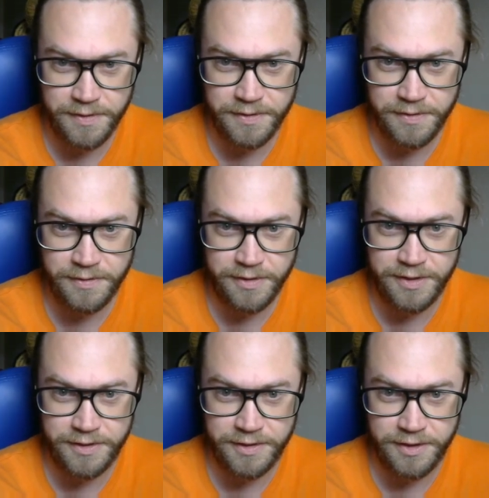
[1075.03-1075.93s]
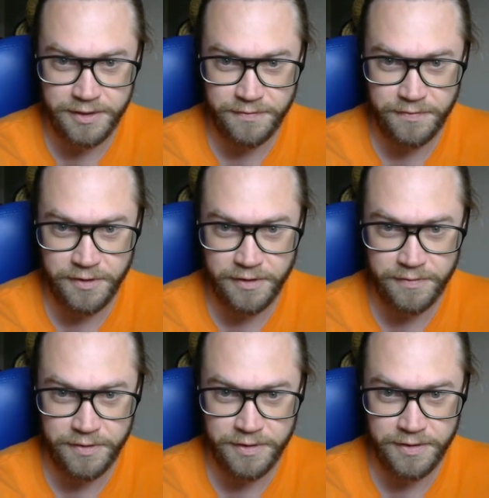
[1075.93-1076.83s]
Look into this
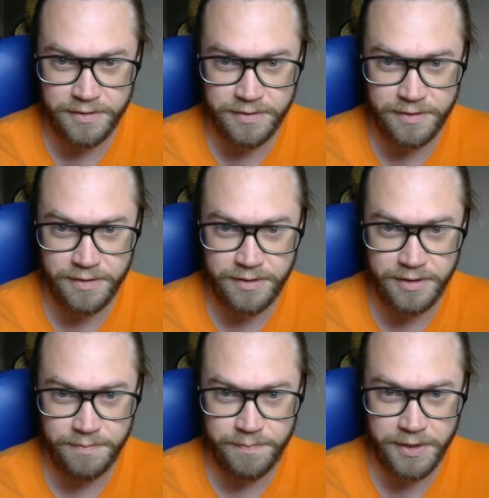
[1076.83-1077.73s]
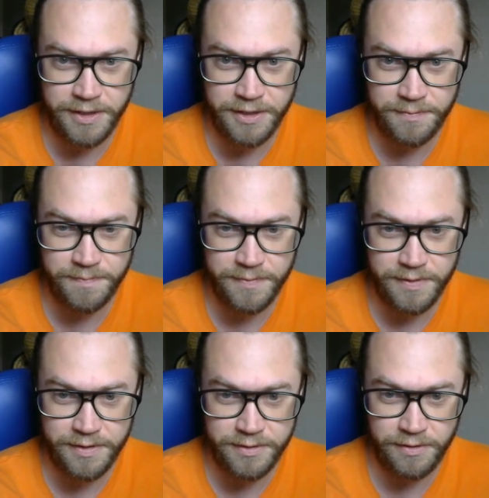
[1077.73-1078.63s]
further in the debugger.
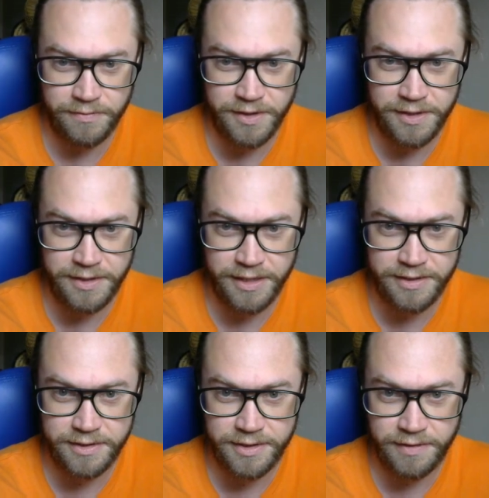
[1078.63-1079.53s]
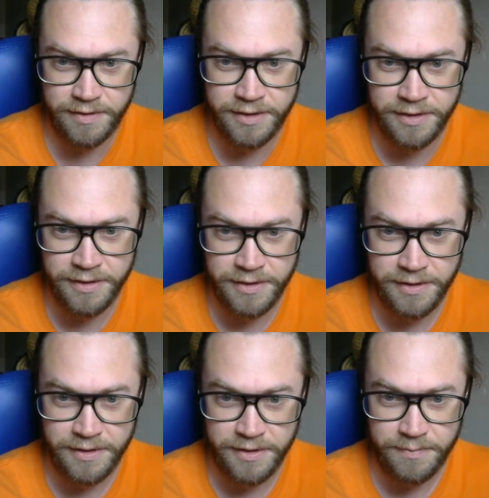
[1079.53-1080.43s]
It's not really necessary,
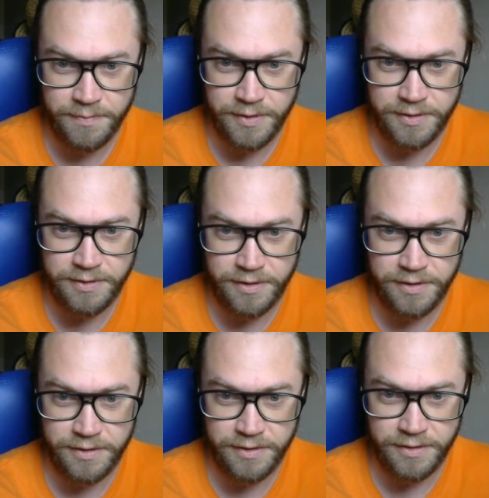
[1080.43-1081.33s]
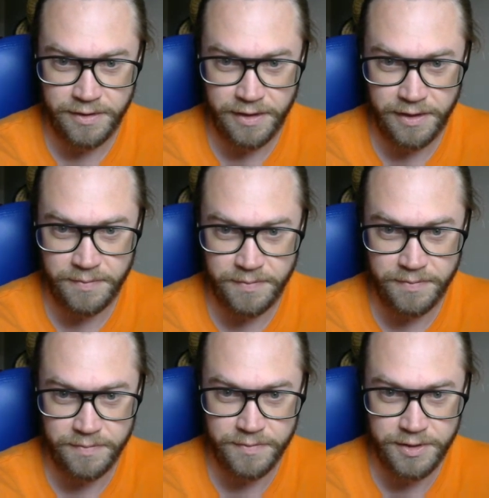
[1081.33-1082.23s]
but you can
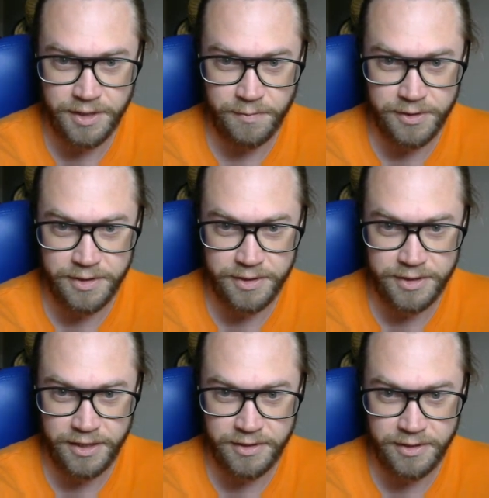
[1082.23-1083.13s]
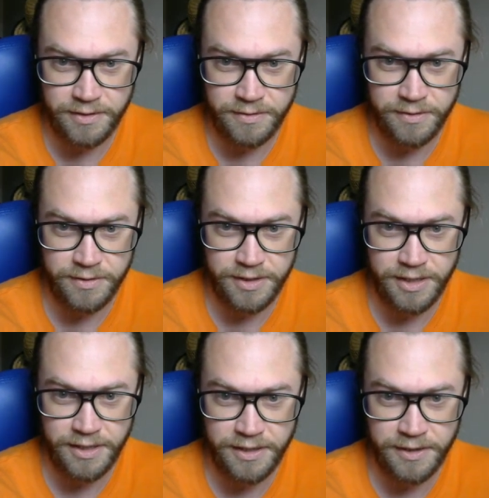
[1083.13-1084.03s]
see what it's sending us
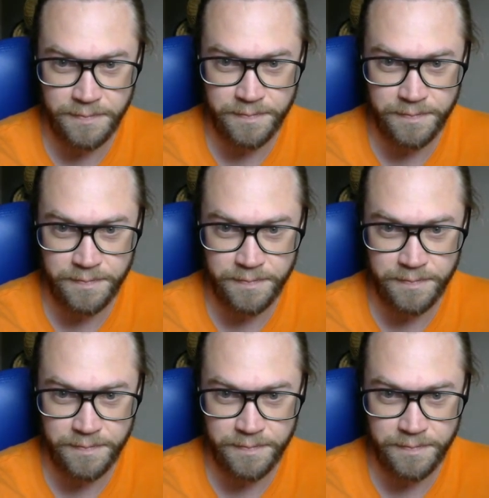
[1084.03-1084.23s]
here.